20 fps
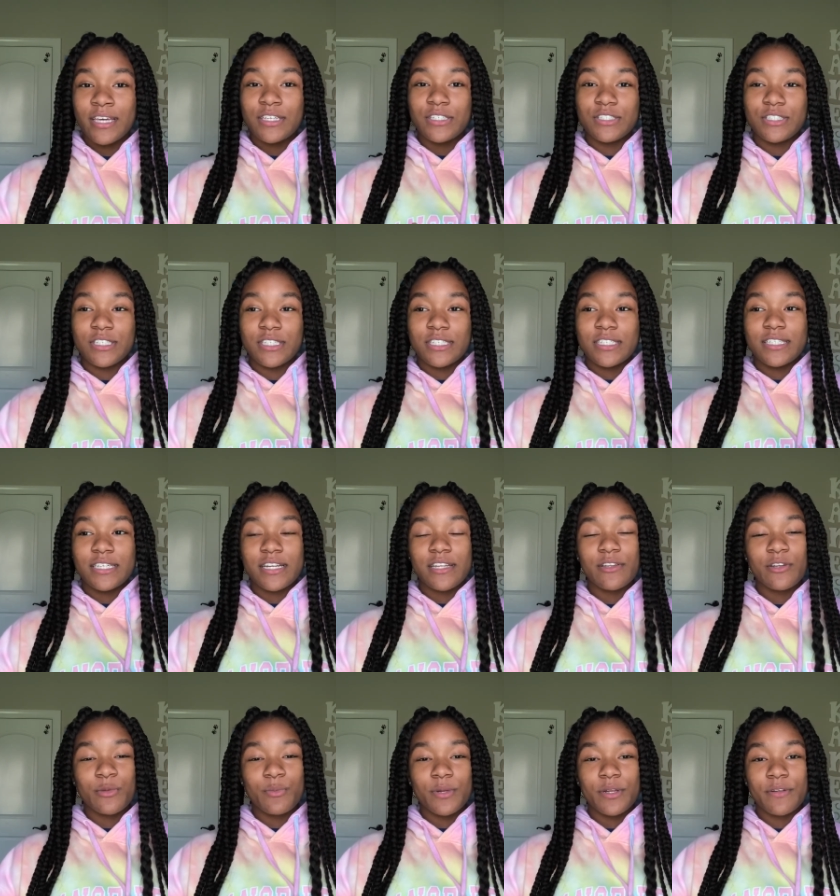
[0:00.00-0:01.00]
She did a
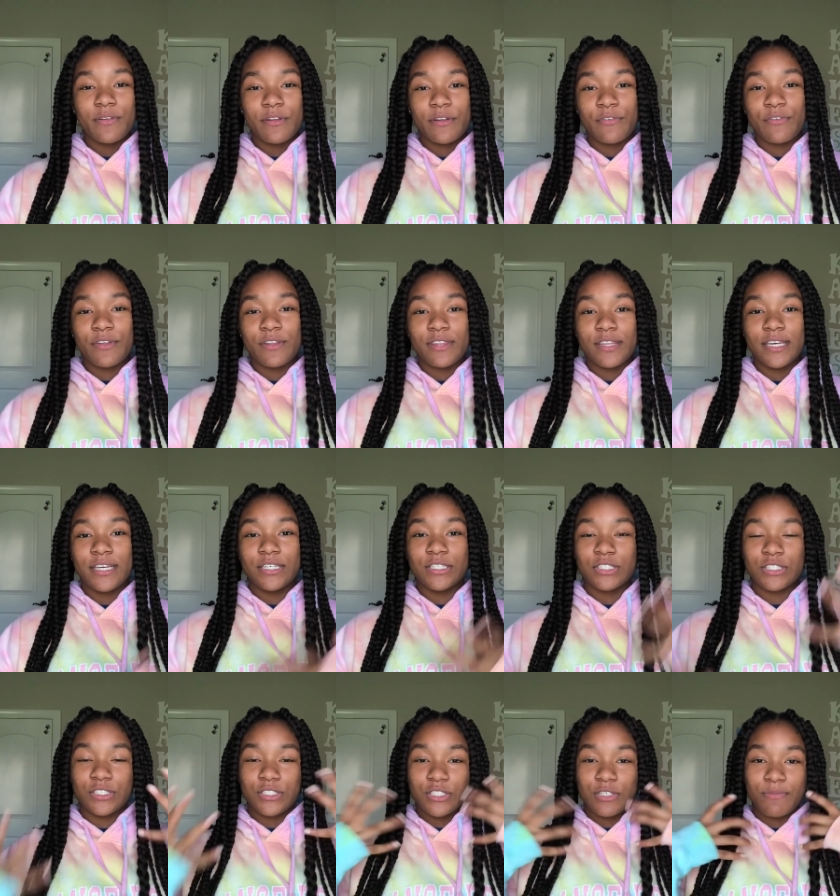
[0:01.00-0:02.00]
little bit of different
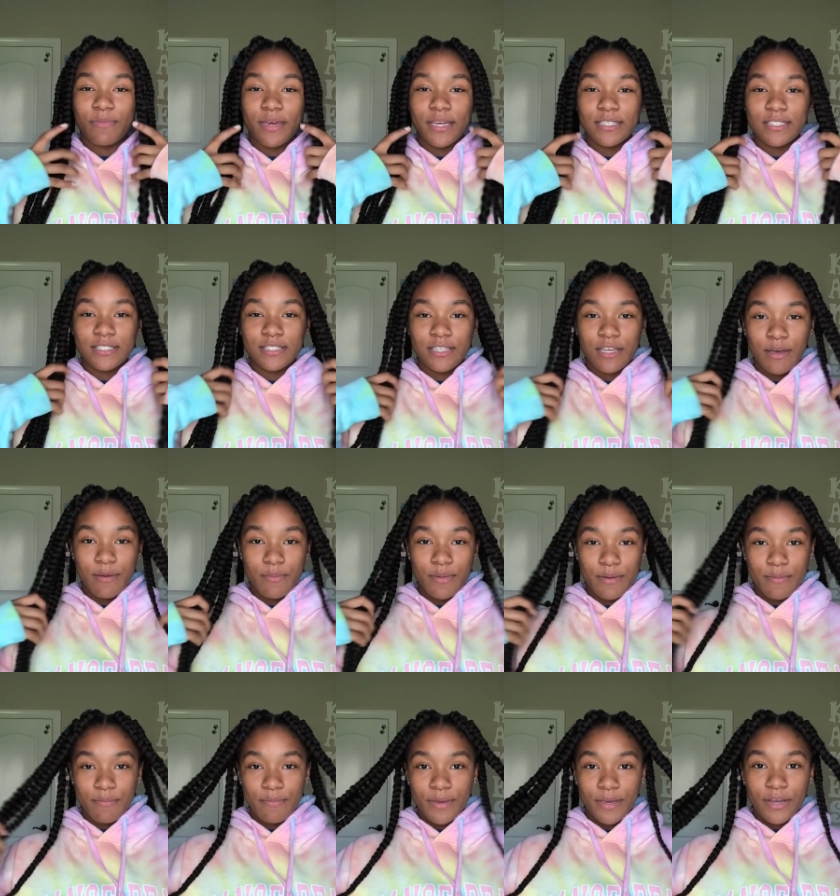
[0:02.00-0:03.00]
things. She made some
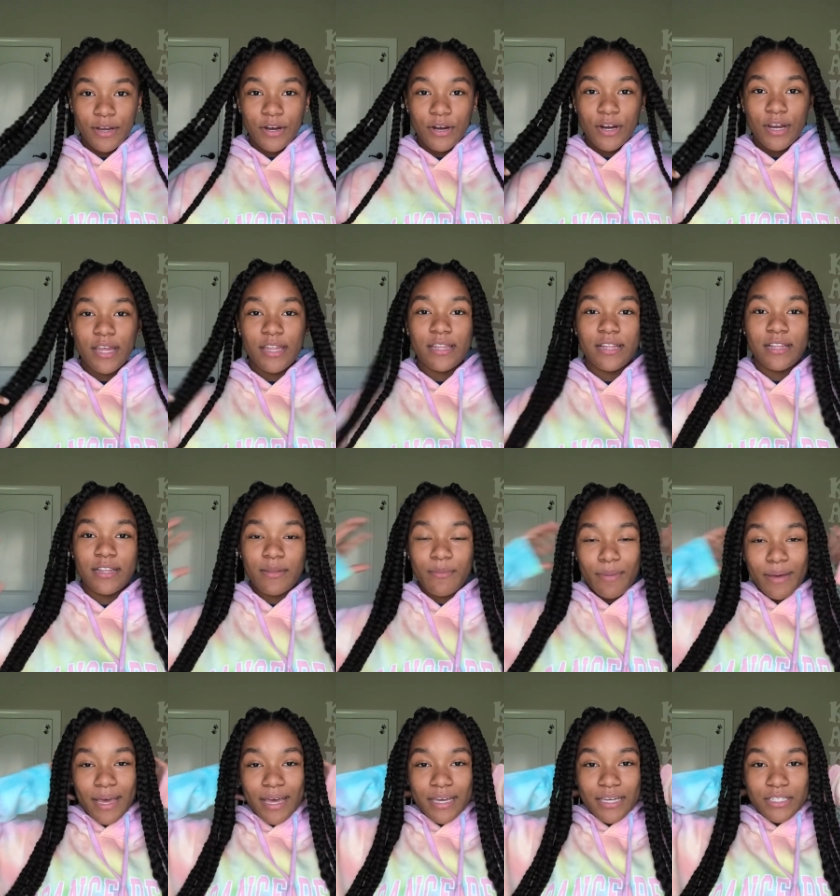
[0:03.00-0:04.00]
bigger and in the
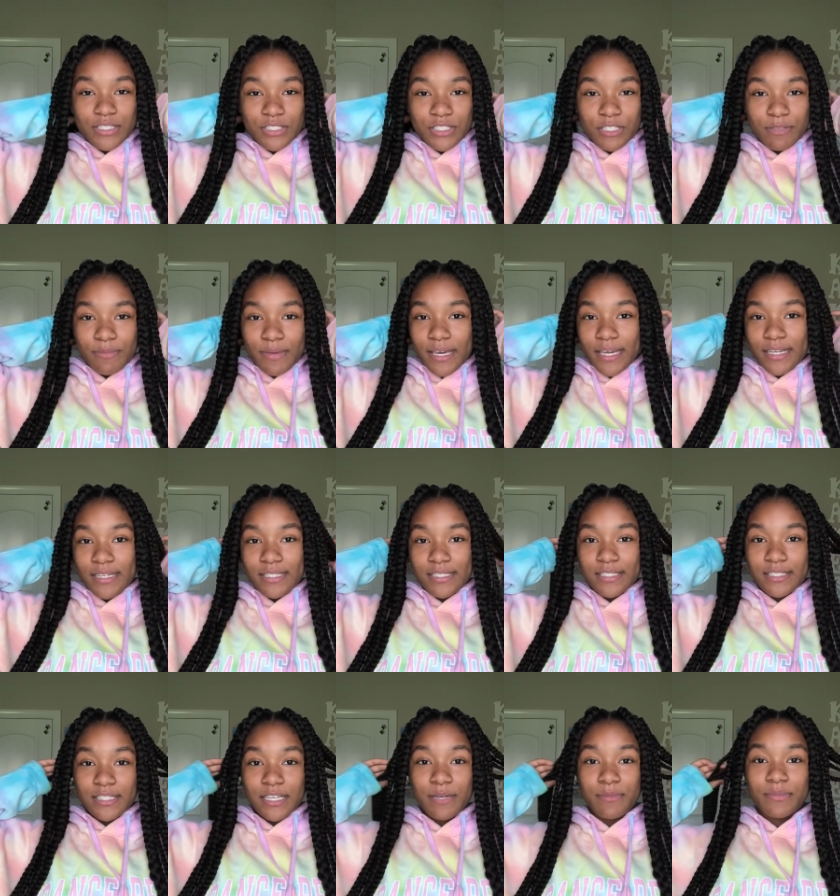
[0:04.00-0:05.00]
back she made
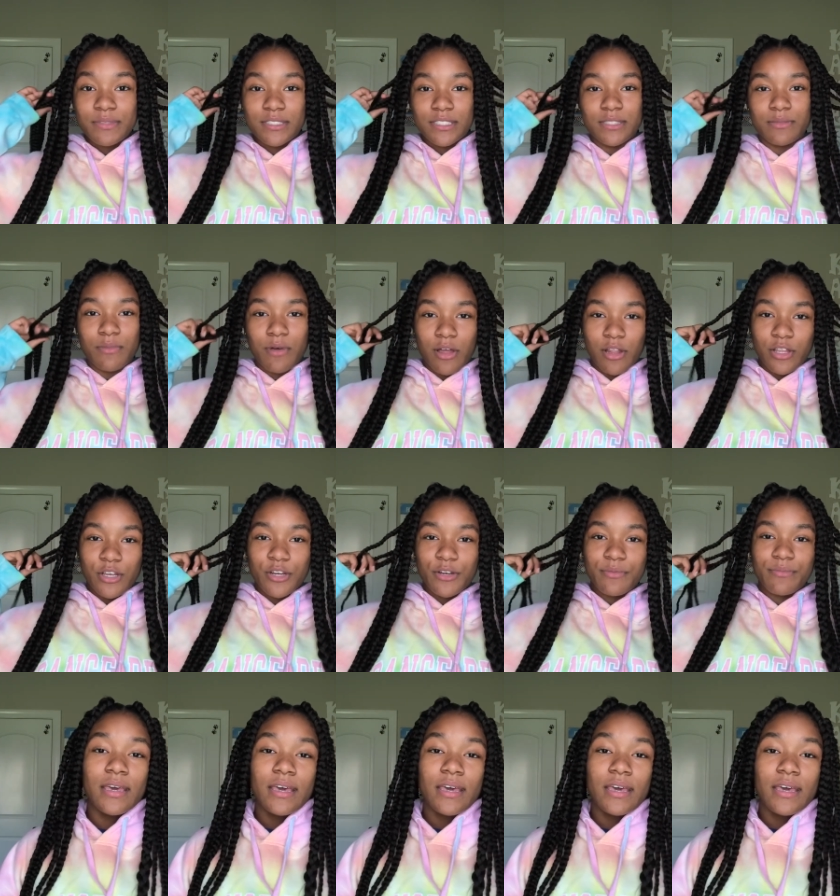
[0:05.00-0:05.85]
some smaller.